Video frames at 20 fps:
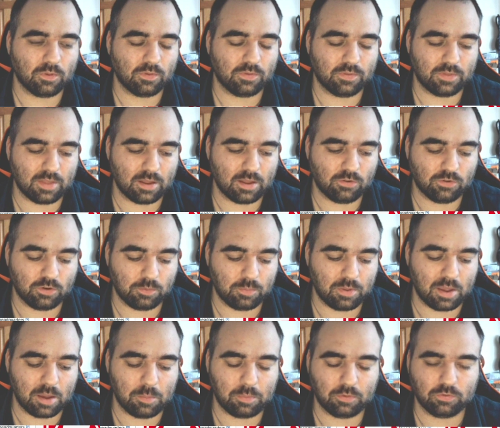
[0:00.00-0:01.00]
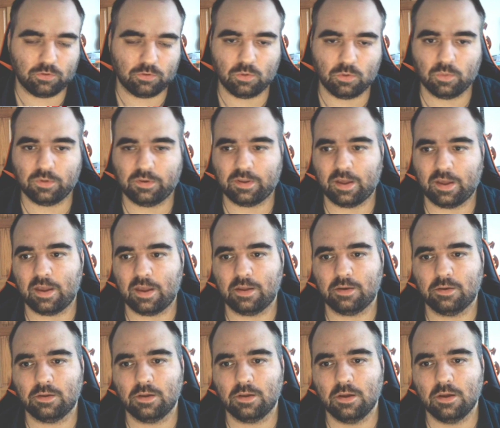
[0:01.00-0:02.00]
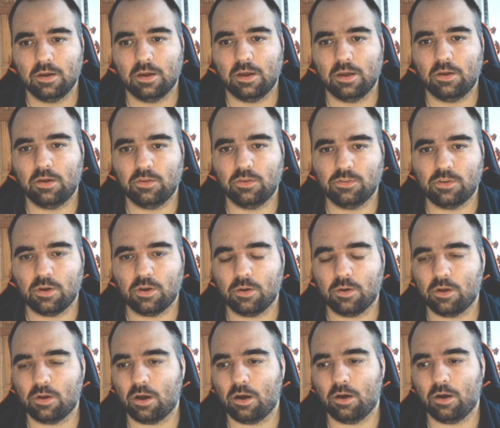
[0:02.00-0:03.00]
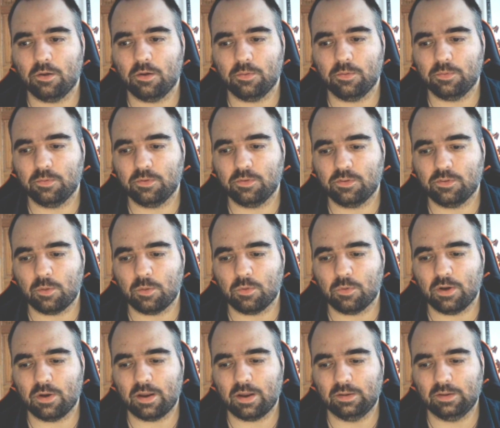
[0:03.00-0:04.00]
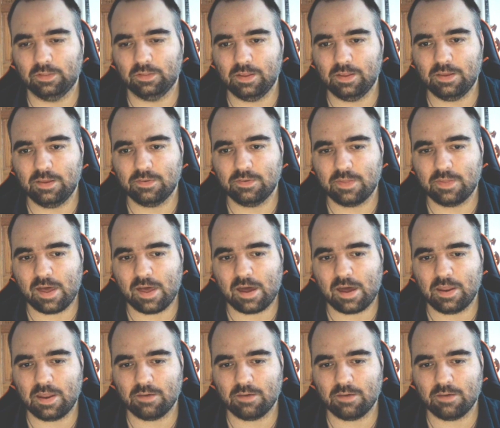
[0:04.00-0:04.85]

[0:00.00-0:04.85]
they should be able to retain somewhere at least that,